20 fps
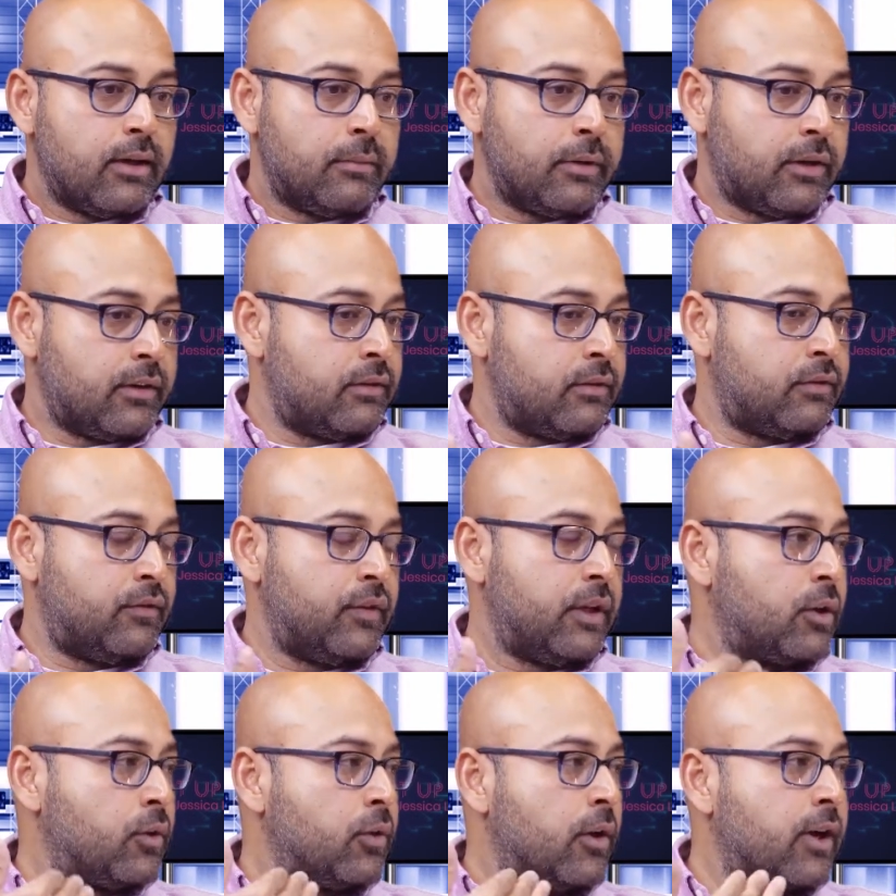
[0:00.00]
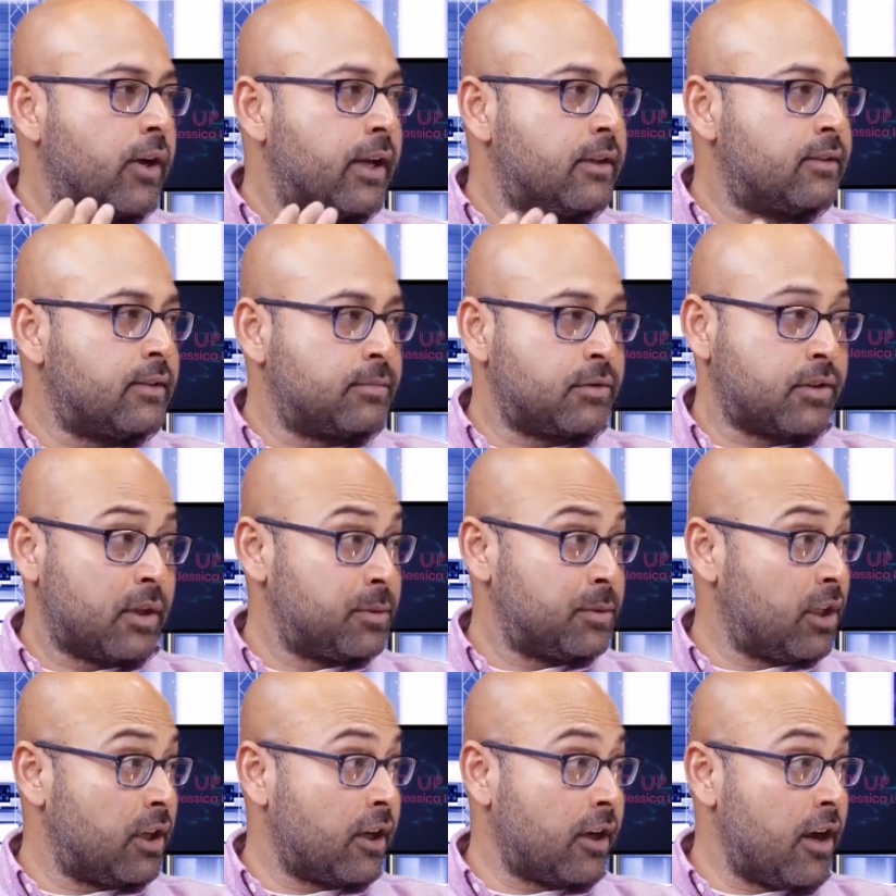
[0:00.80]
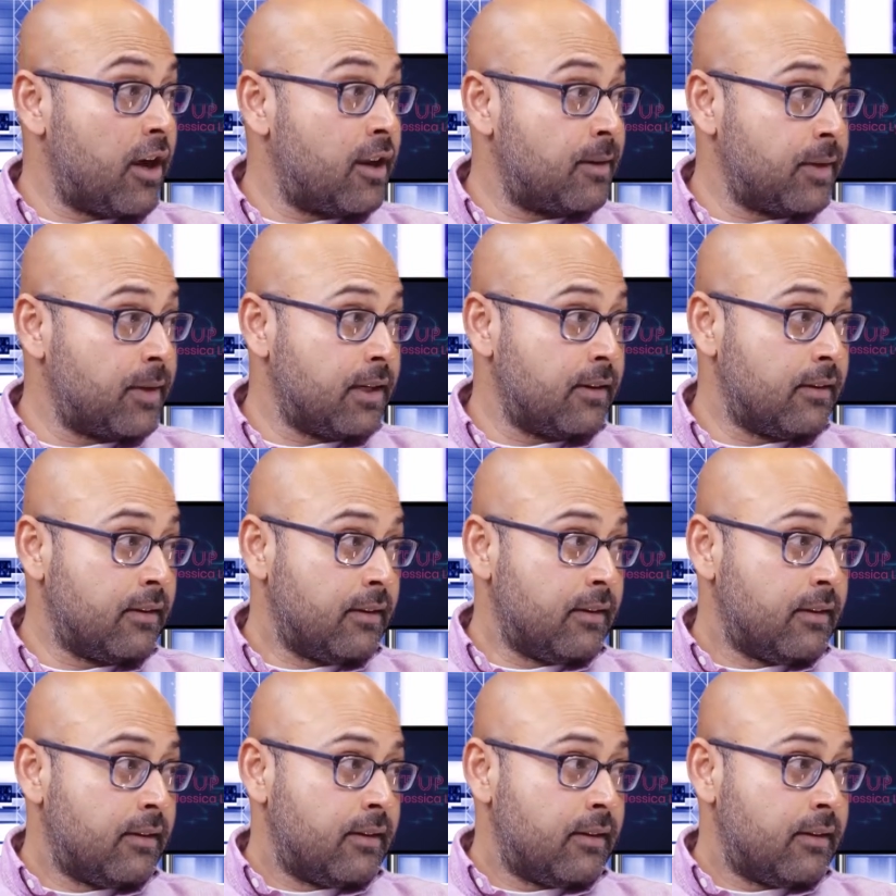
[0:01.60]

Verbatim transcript: Uh, because when you look at subscription economy,